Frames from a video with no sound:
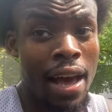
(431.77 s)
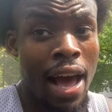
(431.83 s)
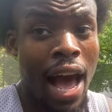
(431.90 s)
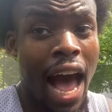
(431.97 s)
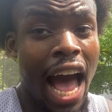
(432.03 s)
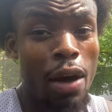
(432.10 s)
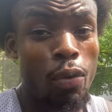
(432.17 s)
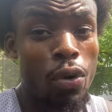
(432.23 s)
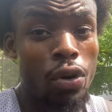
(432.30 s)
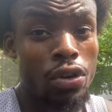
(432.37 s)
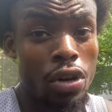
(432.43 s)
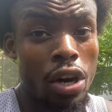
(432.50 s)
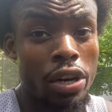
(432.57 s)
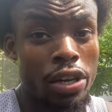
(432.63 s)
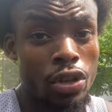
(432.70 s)
I will
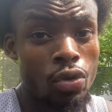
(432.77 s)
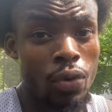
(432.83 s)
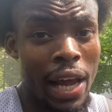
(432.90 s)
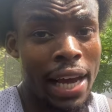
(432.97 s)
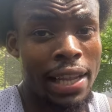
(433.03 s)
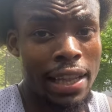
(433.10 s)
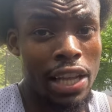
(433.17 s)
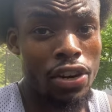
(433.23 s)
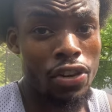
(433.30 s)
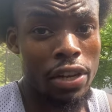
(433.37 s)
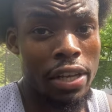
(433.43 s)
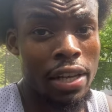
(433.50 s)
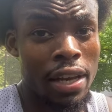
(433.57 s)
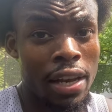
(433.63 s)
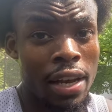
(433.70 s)
cook you, like, literally.
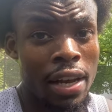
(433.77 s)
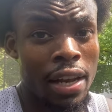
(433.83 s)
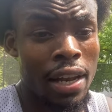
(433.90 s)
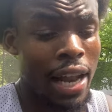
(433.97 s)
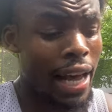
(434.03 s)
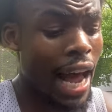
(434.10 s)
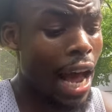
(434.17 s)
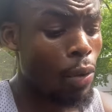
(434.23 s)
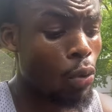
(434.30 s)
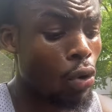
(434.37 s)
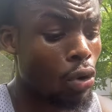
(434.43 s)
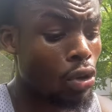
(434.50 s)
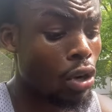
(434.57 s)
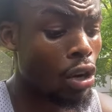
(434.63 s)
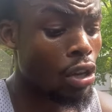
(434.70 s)
Like, I will
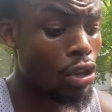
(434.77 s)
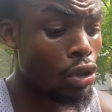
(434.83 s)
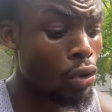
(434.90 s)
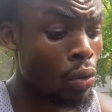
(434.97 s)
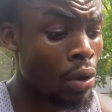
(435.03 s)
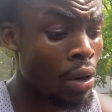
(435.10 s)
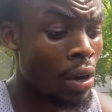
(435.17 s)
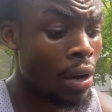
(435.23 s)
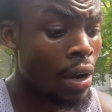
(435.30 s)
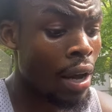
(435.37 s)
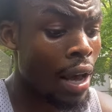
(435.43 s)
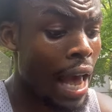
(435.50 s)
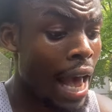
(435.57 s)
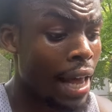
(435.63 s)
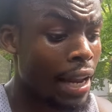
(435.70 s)
cook you
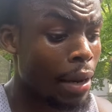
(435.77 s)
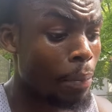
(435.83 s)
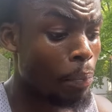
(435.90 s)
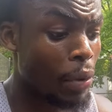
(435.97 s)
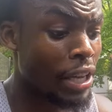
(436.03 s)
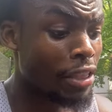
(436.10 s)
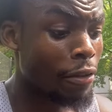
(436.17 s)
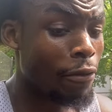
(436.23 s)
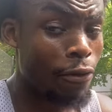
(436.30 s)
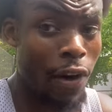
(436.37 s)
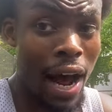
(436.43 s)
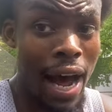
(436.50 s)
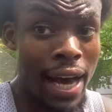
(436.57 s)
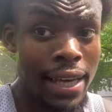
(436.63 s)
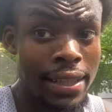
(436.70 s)
and then bring the
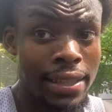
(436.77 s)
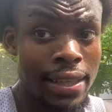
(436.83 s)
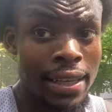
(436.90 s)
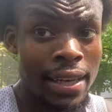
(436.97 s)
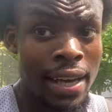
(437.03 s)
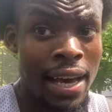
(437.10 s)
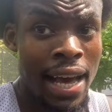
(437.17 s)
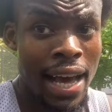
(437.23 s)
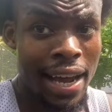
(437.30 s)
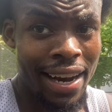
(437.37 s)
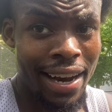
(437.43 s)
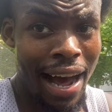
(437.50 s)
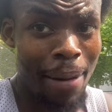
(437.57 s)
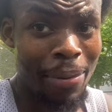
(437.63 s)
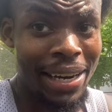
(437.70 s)
fries, and
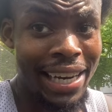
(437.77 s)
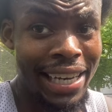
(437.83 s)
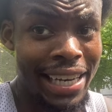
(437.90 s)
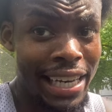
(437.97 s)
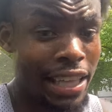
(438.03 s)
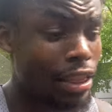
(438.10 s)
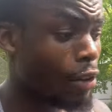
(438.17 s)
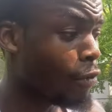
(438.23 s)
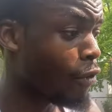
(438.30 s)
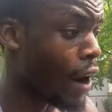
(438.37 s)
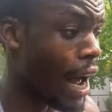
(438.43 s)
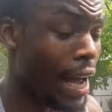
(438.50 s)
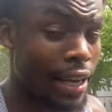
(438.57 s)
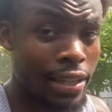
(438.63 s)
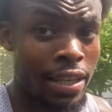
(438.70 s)
I'm gonna eat the
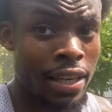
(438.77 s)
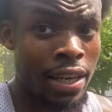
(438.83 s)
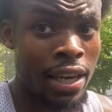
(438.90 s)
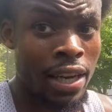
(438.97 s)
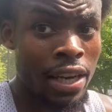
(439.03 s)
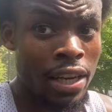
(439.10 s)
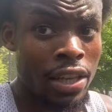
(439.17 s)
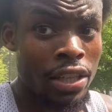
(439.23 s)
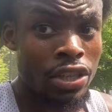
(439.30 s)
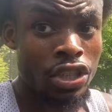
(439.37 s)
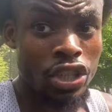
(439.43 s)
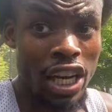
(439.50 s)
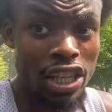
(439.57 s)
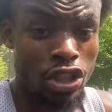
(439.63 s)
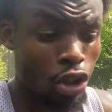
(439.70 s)
fries
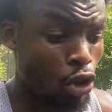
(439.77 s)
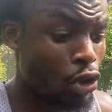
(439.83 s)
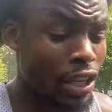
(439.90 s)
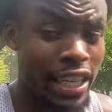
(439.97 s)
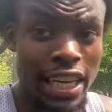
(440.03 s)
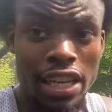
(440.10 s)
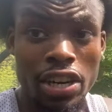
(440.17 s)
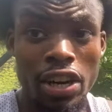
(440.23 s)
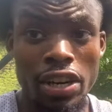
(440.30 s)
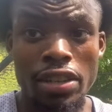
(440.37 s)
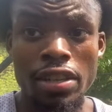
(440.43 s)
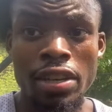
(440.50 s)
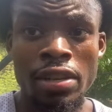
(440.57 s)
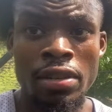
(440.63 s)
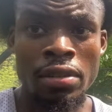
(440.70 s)
just so you could get cooked.
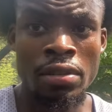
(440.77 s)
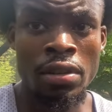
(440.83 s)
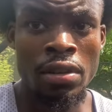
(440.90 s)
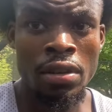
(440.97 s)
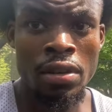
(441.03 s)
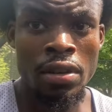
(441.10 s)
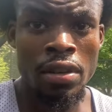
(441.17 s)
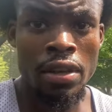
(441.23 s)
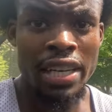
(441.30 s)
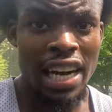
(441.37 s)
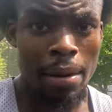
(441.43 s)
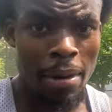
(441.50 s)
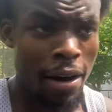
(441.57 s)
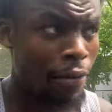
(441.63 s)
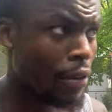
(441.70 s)
Get out of
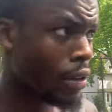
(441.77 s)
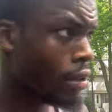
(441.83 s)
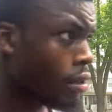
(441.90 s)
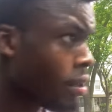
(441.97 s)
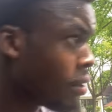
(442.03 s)
my face.